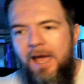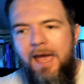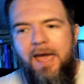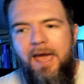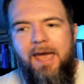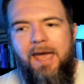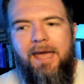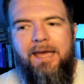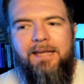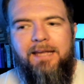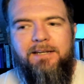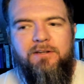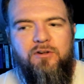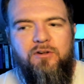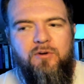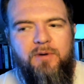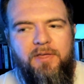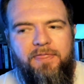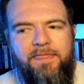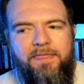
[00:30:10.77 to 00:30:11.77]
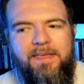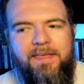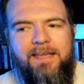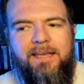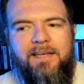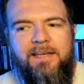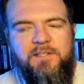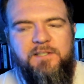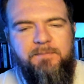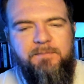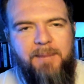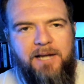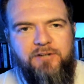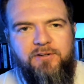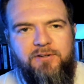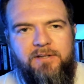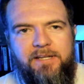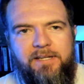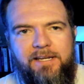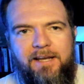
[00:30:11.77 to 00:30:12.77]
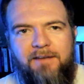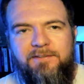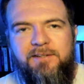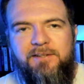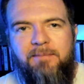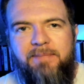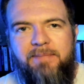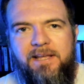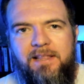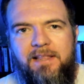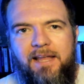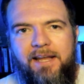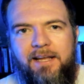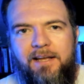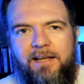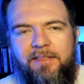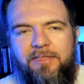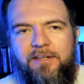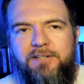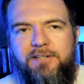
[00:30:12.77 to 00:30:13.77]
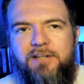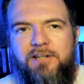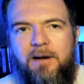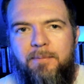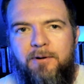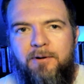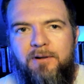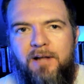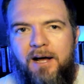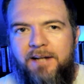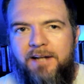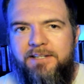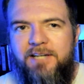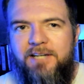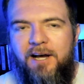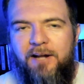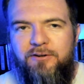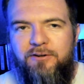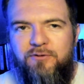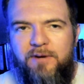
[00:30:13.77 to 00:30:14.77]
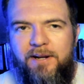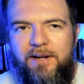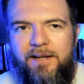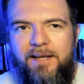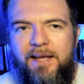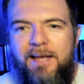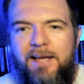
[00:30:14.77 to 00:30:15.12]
And you could think especially of something like the double entendre.